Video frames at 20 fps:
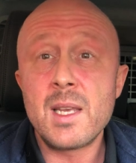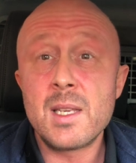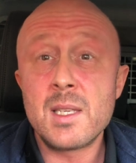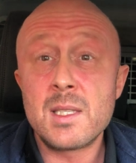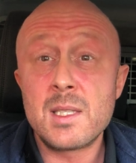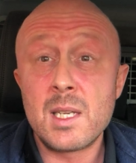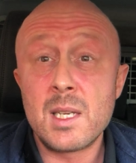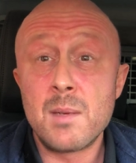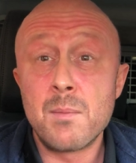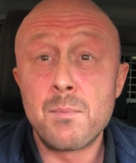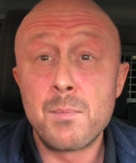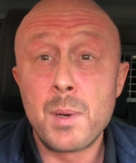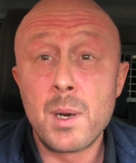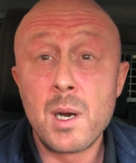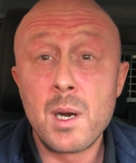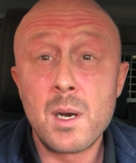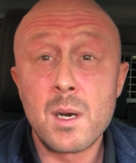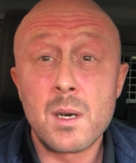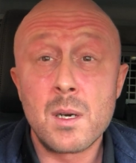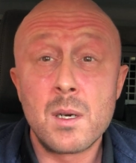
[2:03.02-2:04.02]
is in
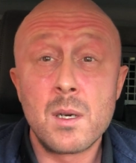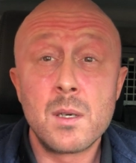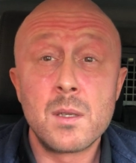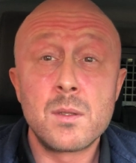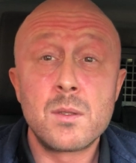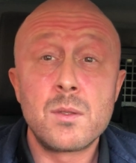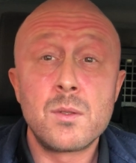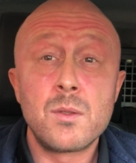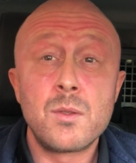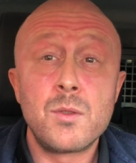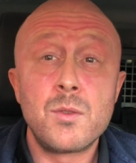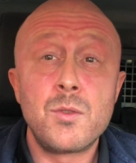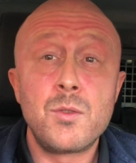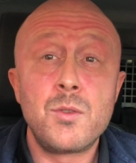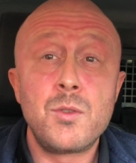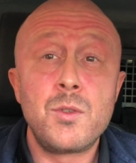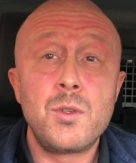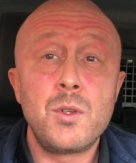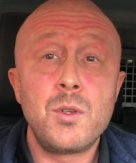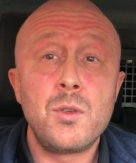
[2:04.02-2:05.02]
part
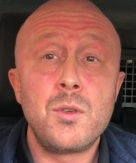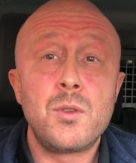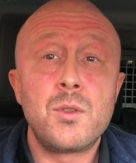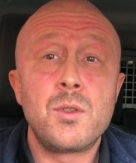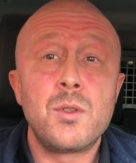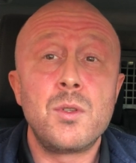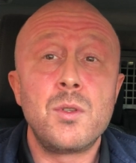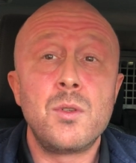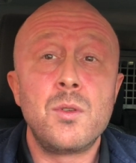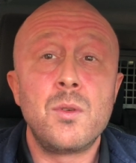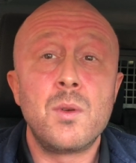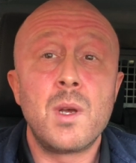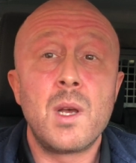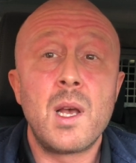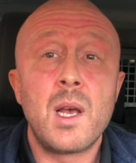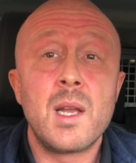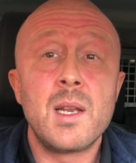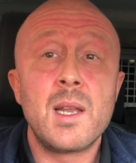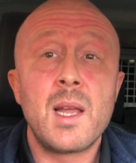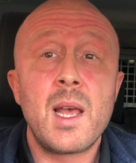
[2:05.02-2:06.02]
due to
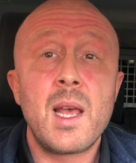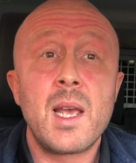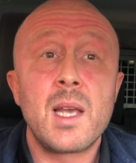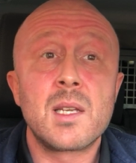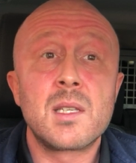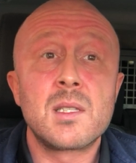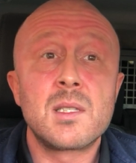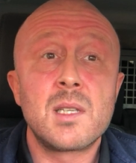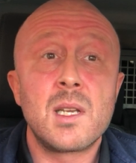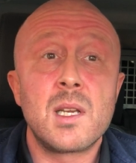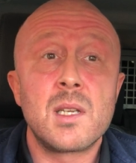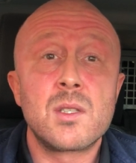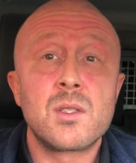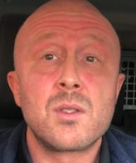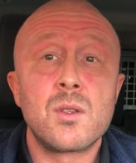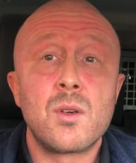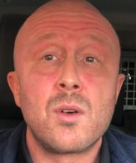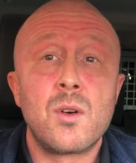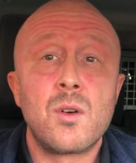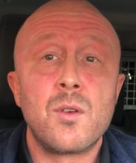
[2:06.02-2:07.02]
an
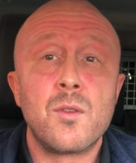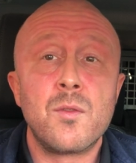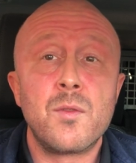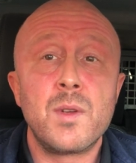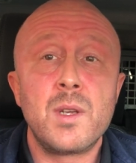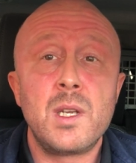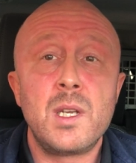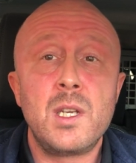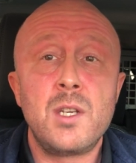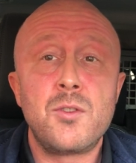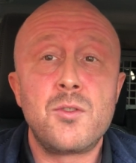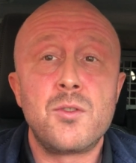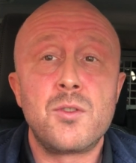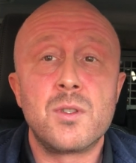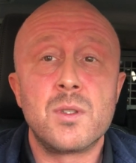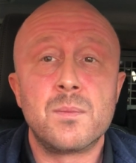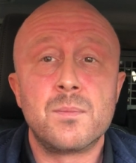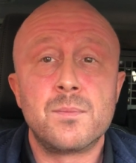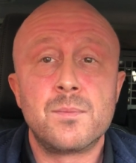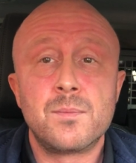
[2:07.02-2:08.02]
excess of
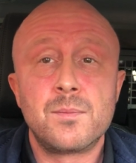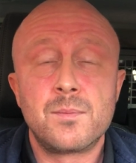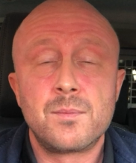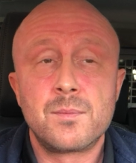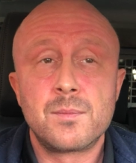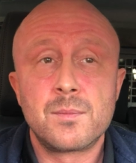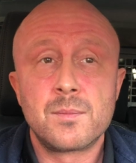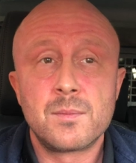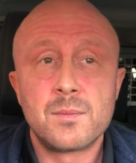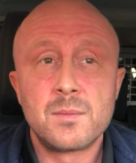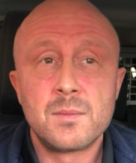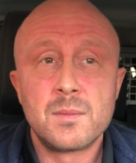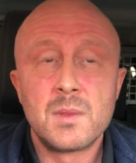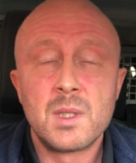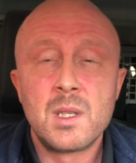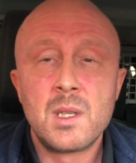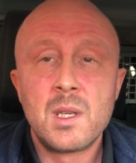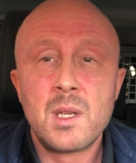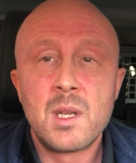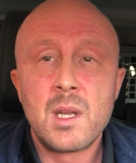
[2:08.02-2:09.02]
estrogen,
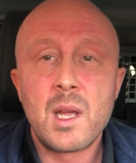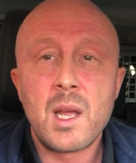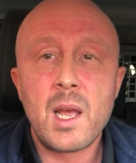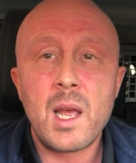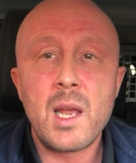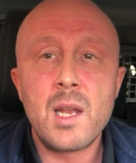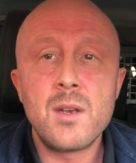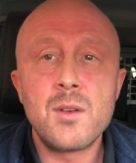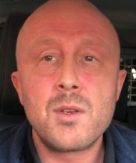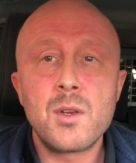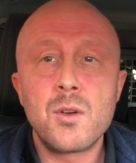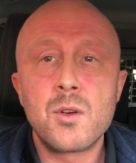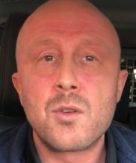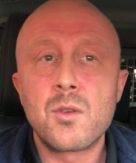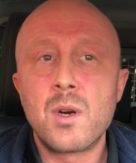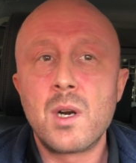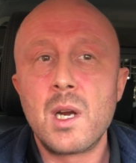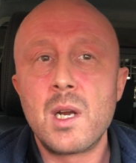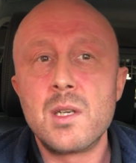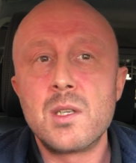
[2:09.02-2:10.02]

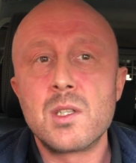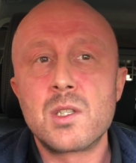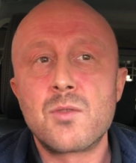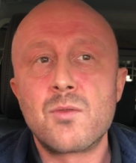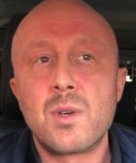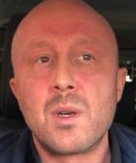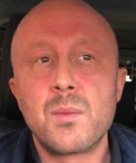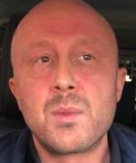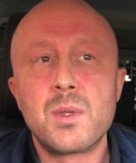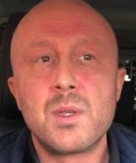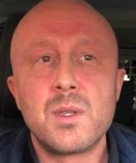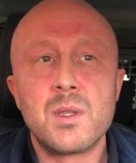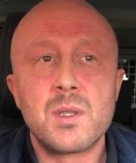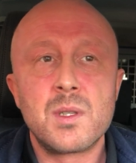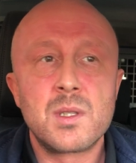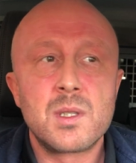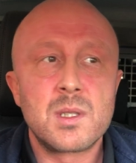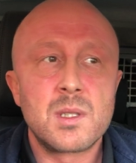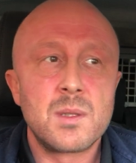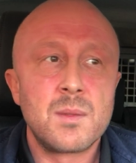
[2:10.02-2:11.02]
endocrine
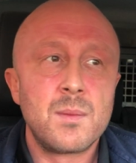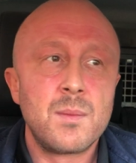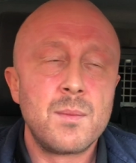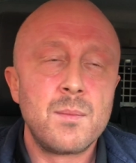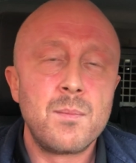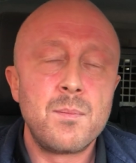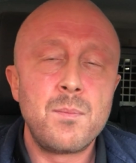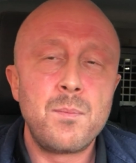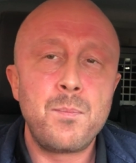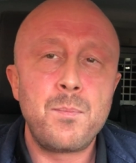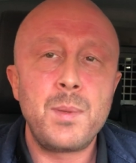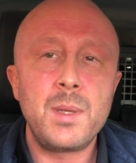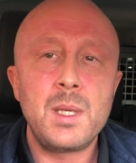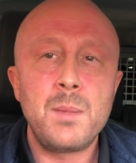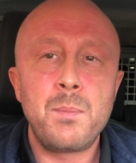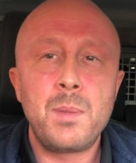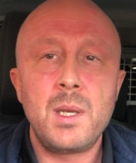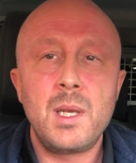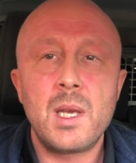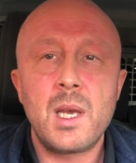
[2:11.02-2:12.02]
disruptors,
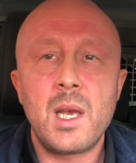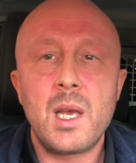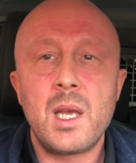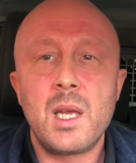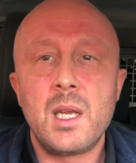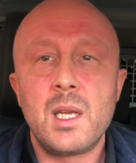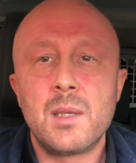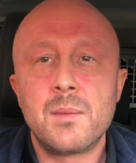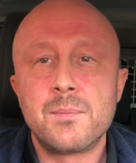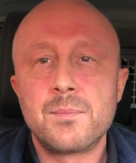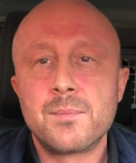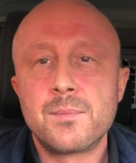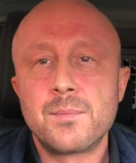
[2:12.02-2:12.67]
BPA,